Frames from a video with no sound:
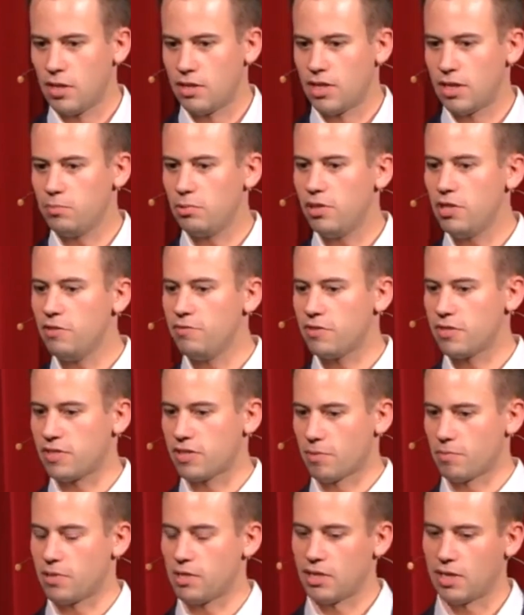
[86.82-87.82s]
They believe in
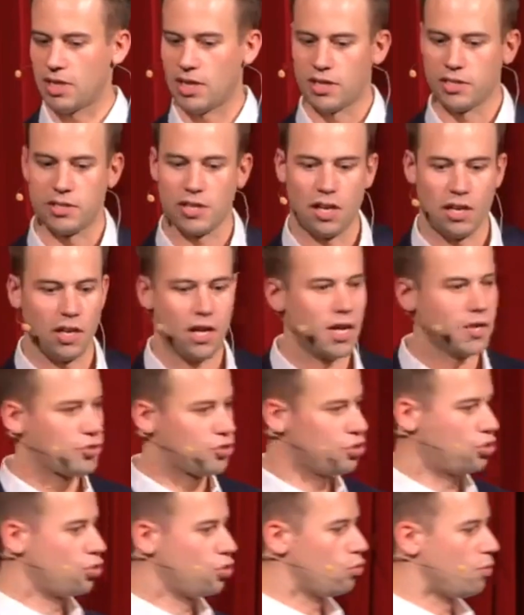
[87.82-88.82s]
something that has a lot
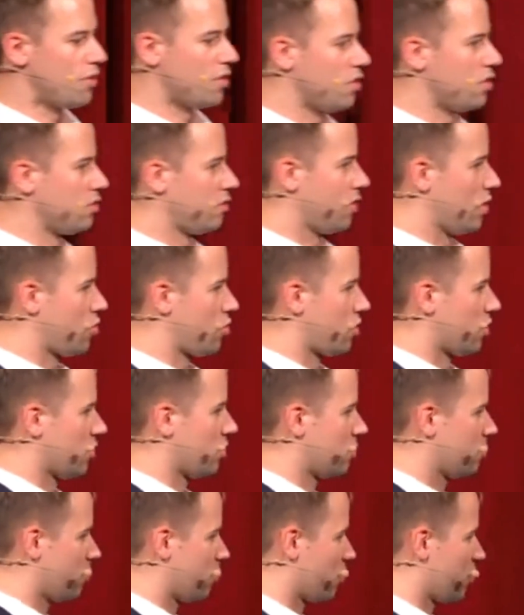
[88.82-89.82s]
to do with
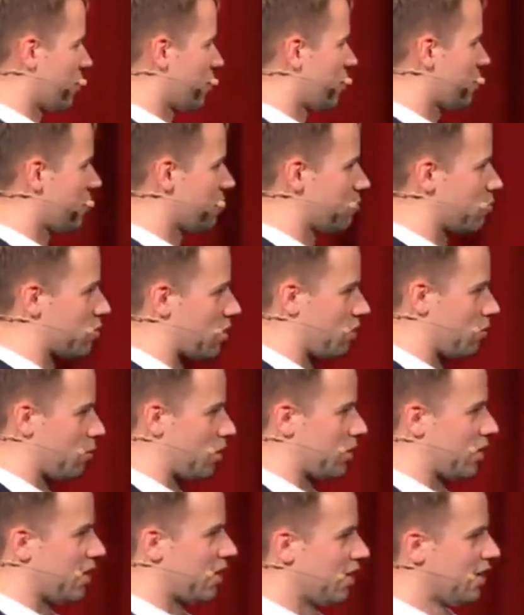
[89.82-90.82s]
innovation, which is what I
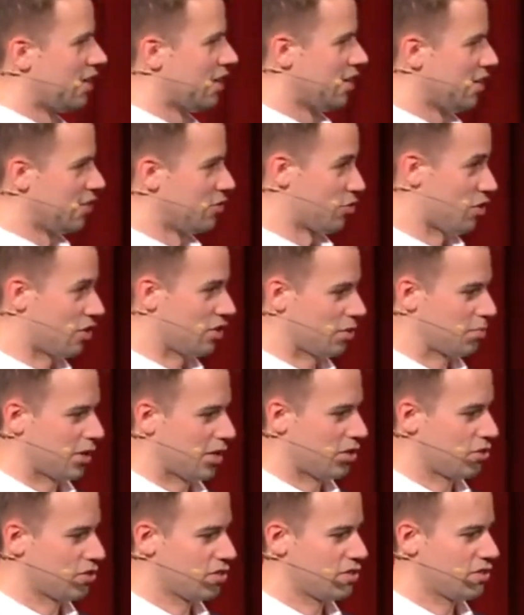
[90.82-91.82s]
want to talk
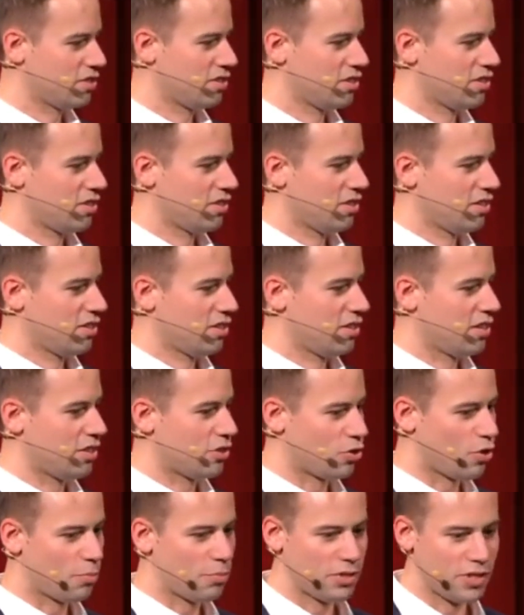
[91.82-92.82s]
about.
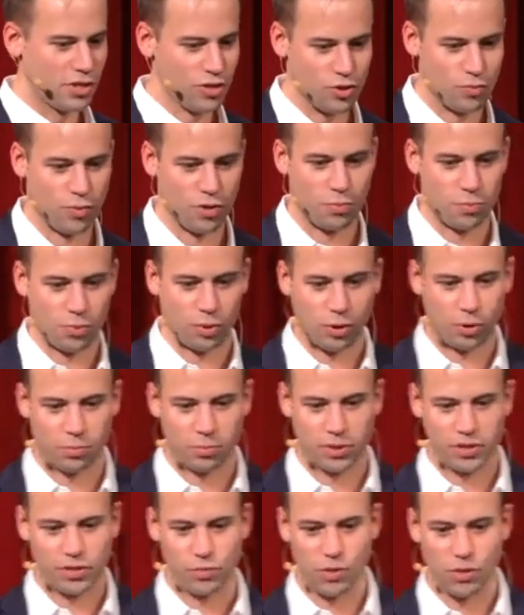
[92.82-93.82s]
In combination with
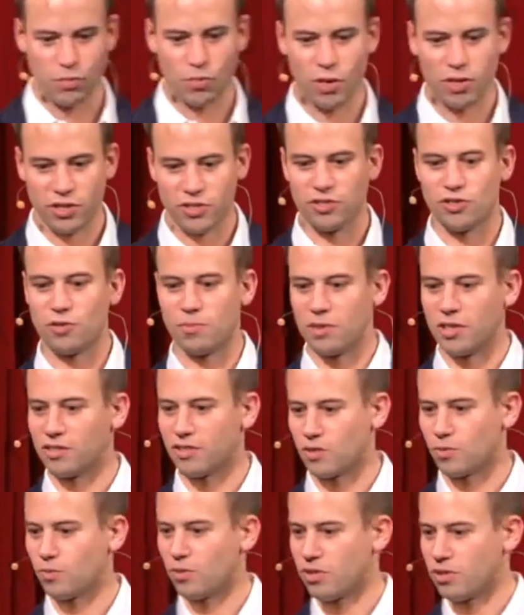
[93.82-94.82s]
purpose, we want to make
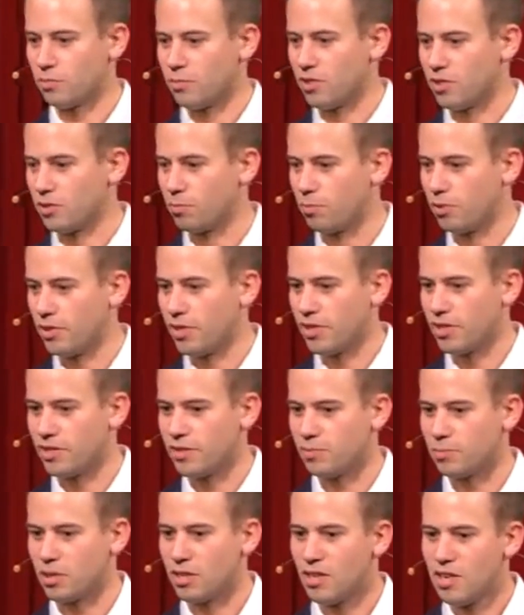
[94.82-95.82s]
this world a better
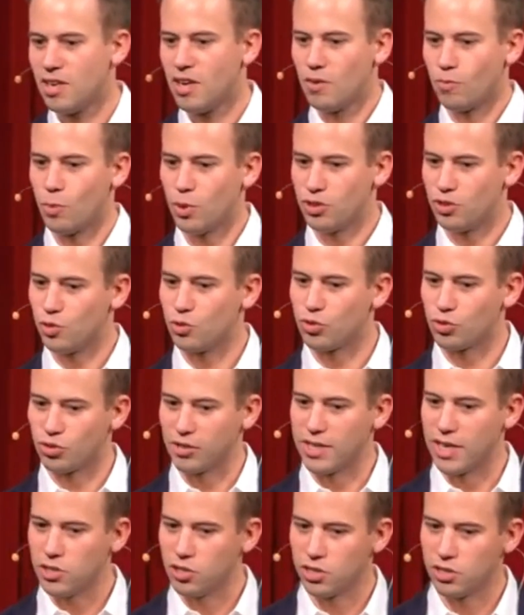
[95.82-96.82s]
place. But what do
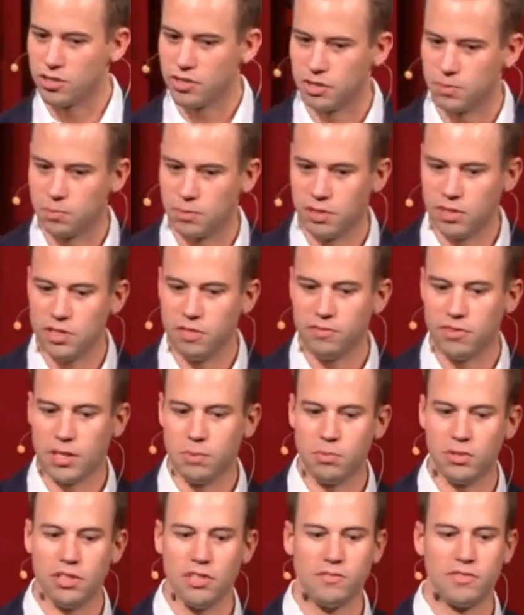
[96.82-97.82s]
creationists believe?
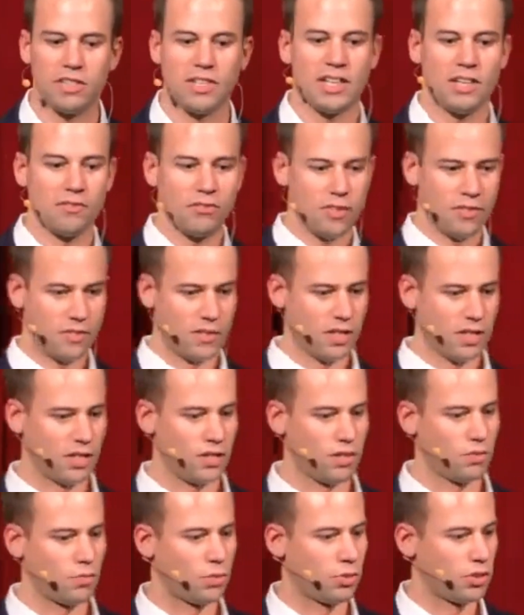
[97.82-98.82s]
They believe that everything
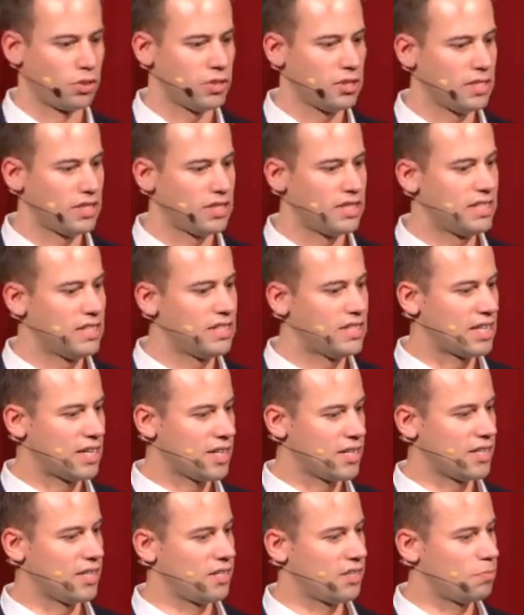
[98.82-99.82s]
in the world is
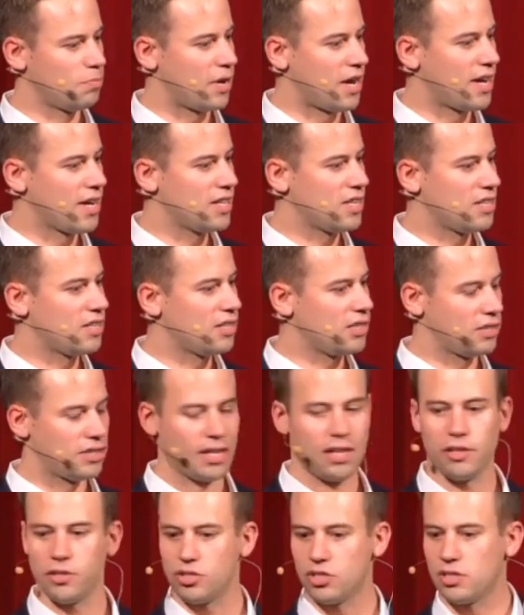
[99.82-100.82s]
designed by an
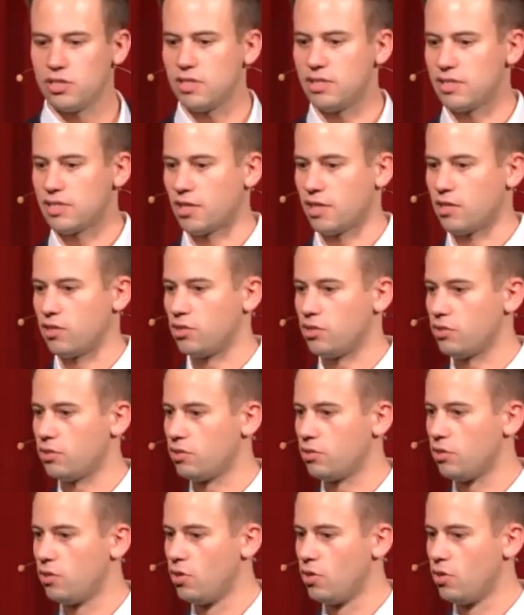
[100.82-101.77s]
intelligent designer